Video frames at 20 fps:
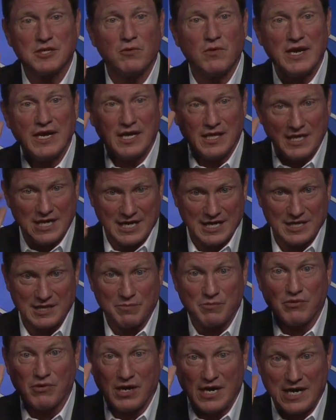away a lot of the
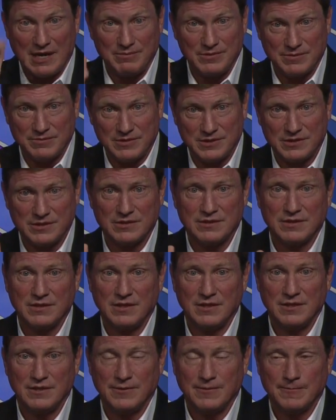problems,
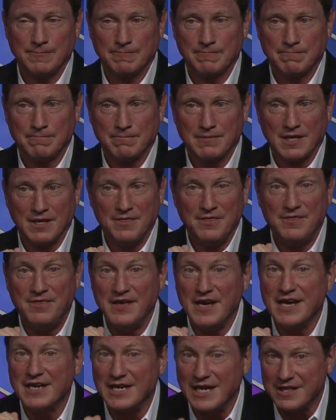
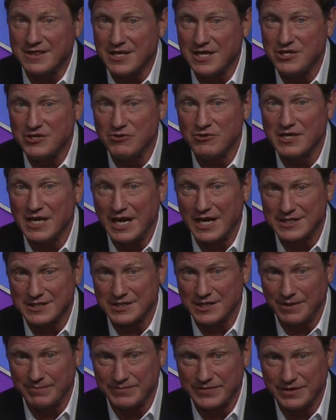then I think you got
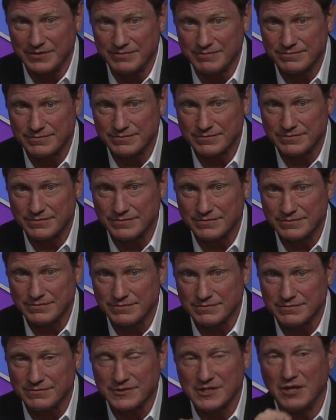something.
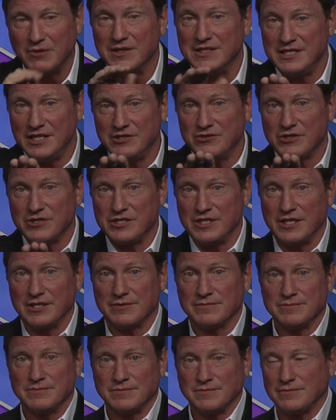So it's interesting.
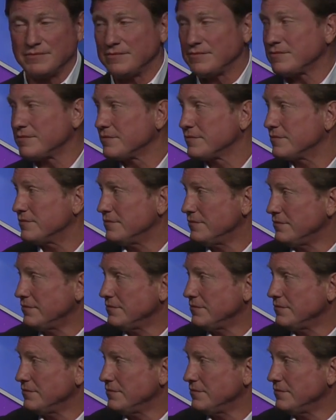So wait a minute.